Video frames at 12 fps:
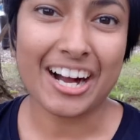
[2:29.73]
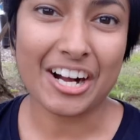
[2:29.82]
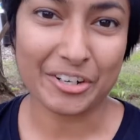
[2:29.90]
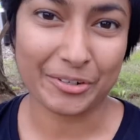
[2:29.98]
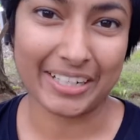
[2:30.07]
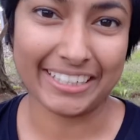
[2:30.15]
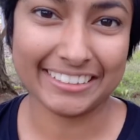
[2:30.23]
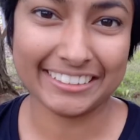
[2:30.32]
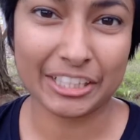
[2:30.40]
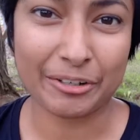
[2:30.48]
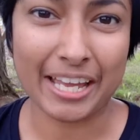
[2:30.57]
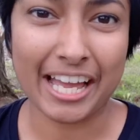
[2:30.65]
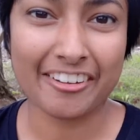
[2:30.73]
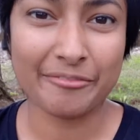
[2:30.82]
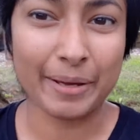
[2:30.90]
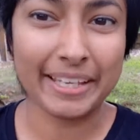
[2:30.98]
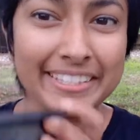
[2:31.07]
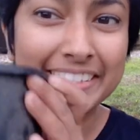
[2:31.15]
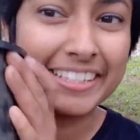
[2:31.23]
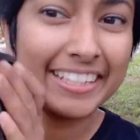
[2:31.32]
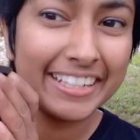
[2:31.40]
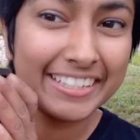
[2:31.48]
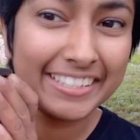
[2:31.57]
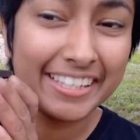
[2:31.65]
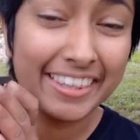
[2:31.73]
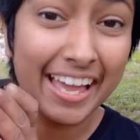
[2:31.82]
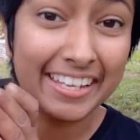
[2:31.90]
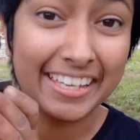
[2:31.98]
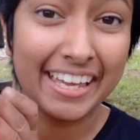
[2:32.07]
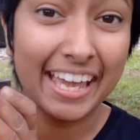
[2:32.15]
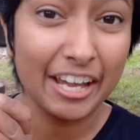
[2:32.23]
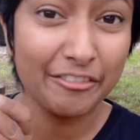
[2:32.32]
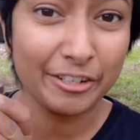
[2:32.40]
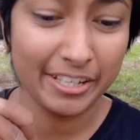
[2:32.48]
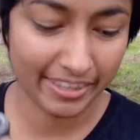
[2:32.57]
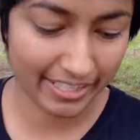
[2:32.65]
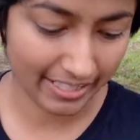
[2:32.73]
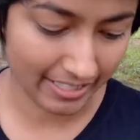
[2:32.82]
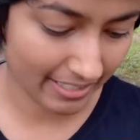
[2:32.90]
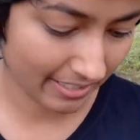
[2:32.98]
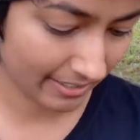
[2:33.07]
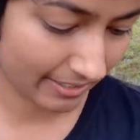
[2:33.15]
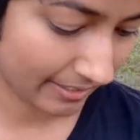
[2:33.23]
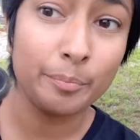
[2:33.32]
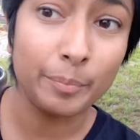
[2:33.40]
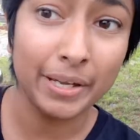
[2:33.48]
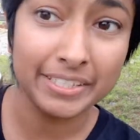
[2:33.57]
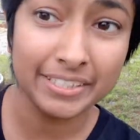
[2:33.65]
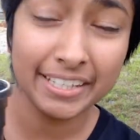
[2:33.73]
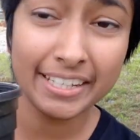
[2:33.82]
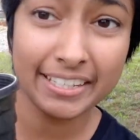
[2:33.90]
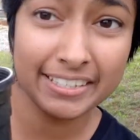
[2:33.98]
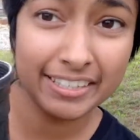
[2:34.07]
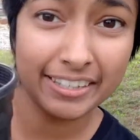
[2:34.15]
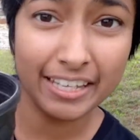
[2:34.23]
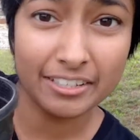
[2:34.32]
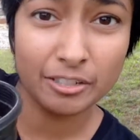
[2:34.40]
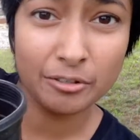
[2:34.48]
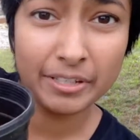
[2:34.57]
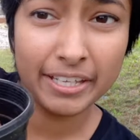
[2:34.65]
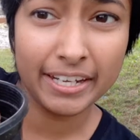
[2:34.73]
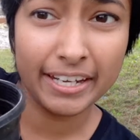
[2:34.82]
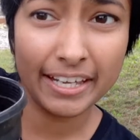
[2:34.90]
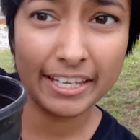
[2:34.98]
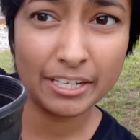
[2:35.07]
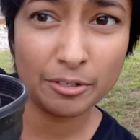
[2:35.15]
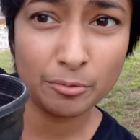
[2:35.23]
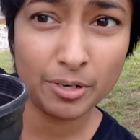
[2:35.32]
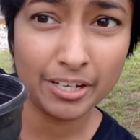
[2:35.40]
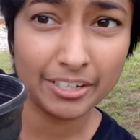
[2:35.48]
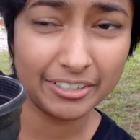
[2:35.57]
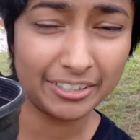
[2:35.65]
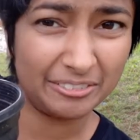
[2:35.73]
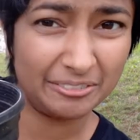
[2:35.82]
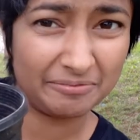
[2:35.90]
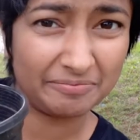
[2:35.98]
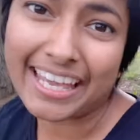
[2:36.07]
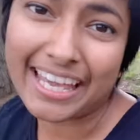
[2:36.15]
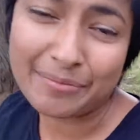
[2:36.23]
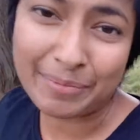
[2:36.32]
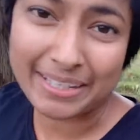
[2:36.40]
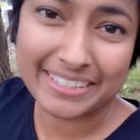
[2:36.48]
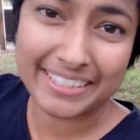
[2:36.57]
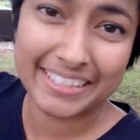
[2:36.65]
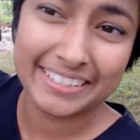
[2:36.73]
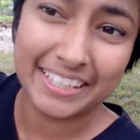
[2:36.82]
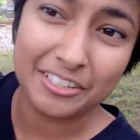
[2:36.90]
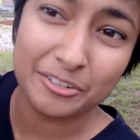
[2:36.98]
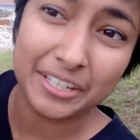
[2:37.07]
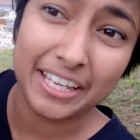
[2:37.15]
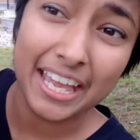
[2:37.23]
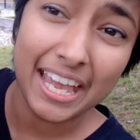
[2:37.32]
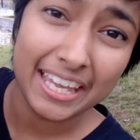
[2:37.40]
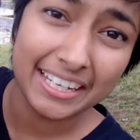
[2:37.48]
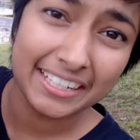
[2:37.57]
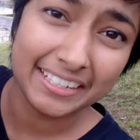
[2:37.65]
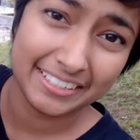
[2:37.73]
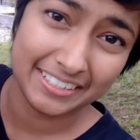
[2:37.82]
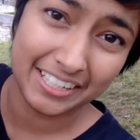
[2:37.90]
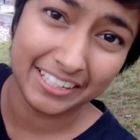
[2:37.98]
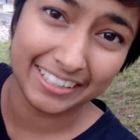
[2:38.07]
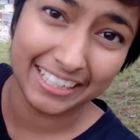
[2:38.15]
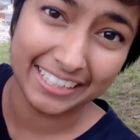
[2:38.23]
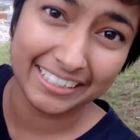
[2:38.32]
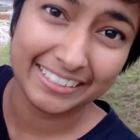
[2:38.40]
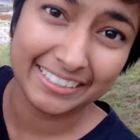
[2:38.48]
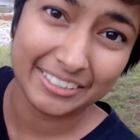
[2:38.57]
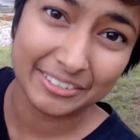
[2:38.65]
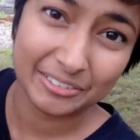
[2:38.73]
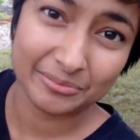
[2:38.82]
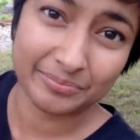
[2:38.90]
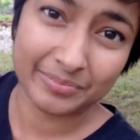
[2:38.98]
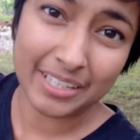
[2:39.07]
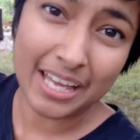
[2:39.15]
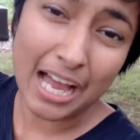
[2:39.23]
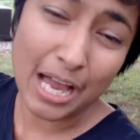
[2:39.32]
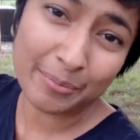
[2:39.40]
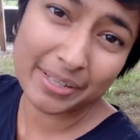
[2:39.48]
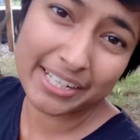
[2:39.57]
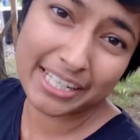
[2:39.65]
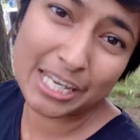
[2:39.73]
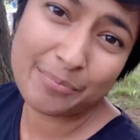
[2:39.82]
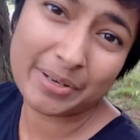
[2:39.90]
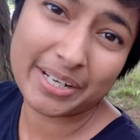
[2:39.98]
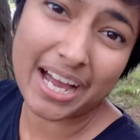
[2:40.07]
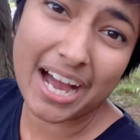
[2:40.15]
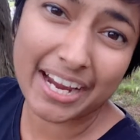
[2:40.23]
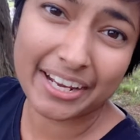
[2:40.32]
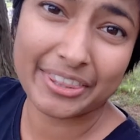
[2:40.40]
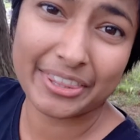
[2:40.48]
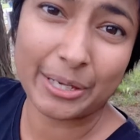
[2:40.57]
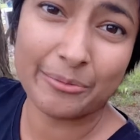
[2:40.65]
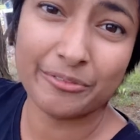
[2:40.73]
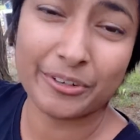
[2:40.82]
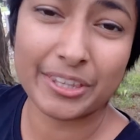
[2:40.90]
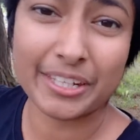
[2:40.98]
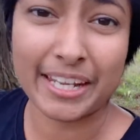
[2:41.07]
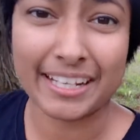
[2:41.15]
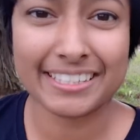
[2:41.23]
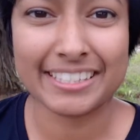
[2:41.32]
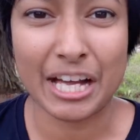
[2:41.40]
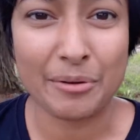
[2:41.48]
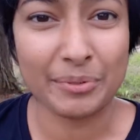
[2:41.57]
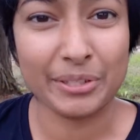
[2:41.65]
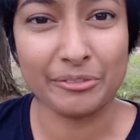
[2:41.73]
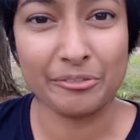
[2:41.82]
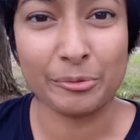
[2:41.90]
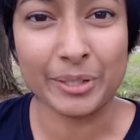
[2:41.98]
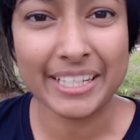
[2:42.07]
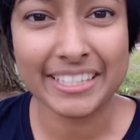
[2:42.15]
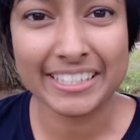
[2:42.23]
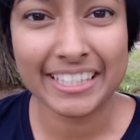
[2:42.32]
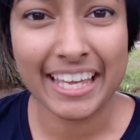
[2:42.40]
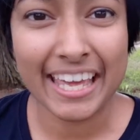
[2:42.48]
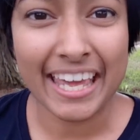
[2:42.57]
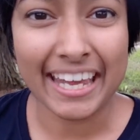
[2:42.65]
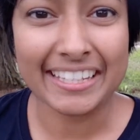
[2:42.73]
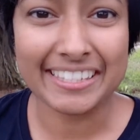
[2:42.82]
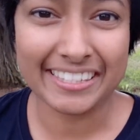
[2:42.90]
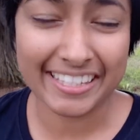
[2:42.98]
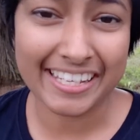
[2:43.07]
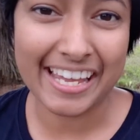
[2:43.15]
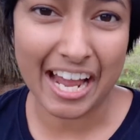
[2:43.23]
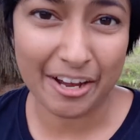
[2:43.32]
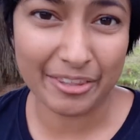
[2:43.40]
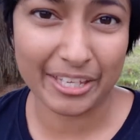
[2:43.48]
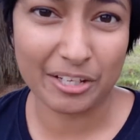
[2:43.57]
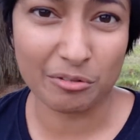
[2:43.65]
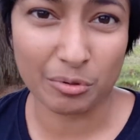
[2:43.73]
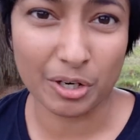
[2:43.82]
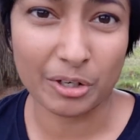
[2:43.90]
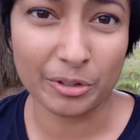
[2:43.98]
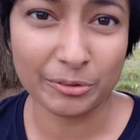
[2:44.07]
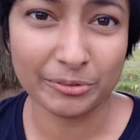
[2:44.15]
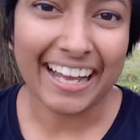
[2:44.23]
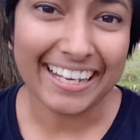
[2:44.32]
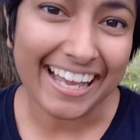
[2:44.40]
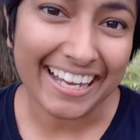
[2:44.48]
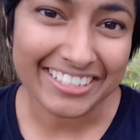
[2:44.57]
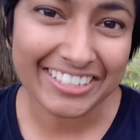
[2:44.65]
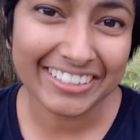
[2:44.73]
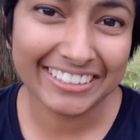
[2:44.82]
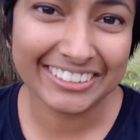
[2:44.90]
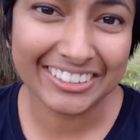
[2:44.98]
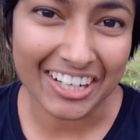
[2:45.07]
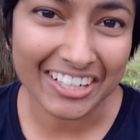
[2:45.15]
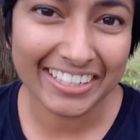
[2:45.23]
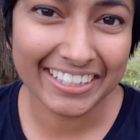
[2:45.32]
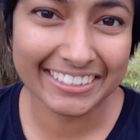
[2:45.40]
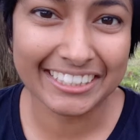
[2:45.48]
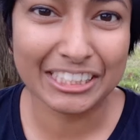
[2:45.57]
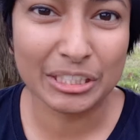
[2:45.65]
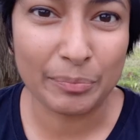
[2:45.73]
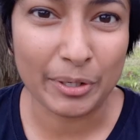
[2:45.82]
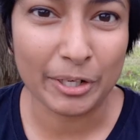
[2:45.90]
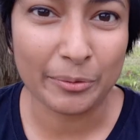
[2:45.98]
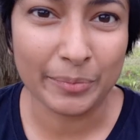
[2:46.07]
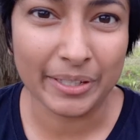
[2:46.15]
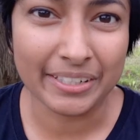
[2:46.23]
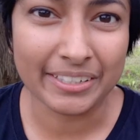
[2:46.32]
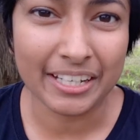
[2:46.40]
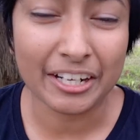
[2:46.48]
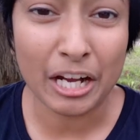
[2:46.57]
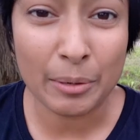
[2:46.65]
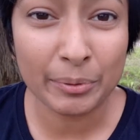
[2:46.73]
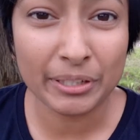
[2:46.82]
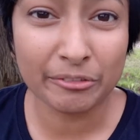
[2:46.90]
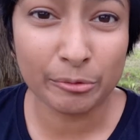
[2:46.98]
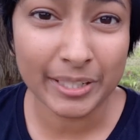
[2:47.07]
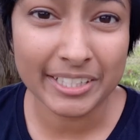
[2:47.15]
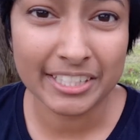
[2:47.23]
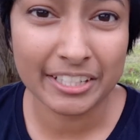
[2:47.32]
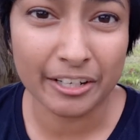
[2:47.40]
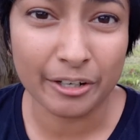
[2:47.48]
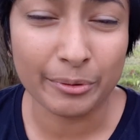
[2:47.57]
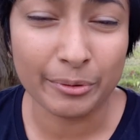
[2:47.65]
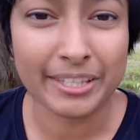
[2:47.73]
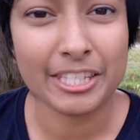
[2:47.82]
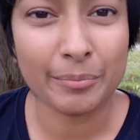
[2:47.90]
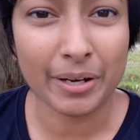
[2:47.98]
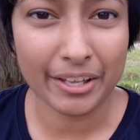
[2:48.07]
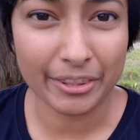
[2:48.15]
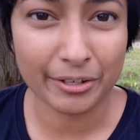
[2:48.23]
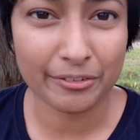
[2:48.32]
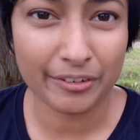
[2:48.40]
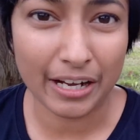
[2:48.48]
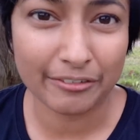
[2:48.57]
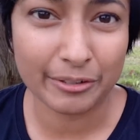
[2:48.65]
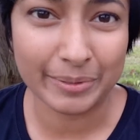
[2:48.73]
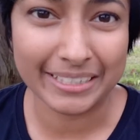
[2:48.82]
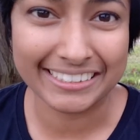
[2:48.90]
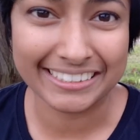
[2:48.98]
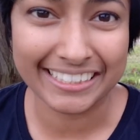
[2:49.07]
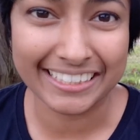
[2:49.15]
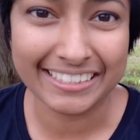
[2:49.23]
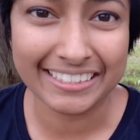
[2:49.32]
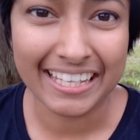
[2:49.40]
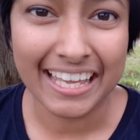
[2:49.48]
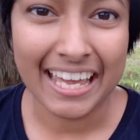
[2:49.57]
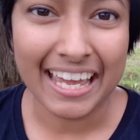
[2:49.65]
All right, so I have my seeds that get everything, my seeds that don't get any water, and my seeds that don't get any sunlight. I'm gonna keep an eye on them for the next couple of weeks and see how they grow. I actually started this experiment a couple of weeks ago with some other fava bean seeds,